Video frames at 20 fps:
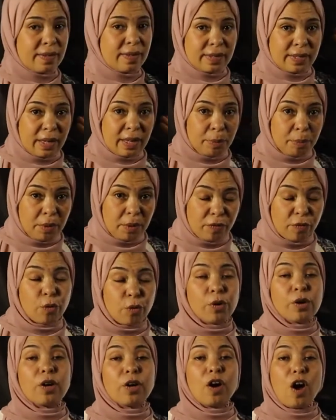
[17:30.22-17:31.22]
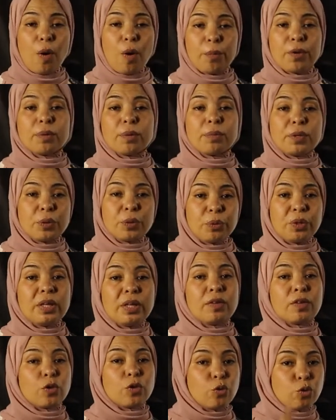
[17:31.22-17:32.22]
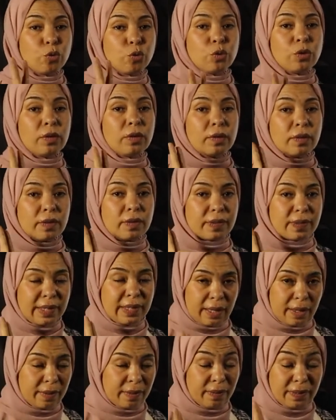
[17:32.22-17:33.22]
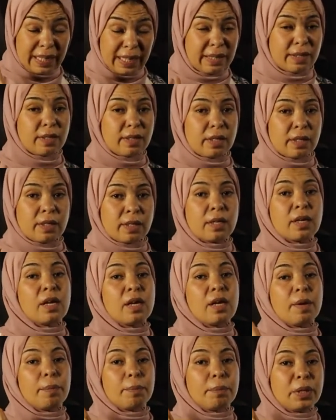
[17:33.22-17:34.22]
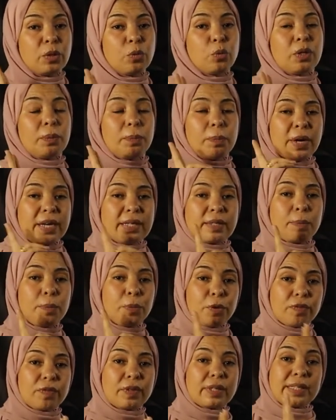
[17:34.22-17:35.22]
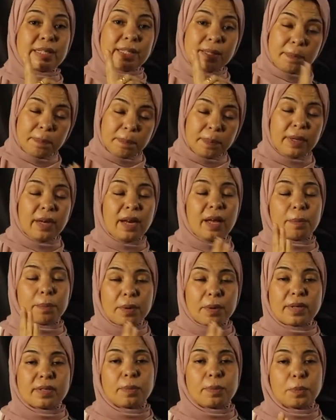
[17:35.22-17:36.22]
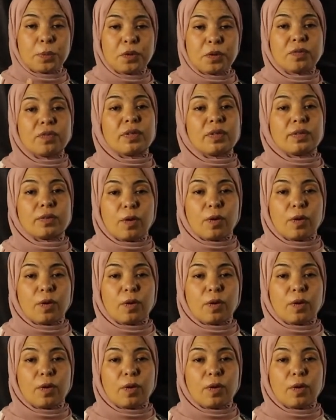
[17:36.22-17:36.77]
I said before, common between the two tenses, between present perfect simple and present perfect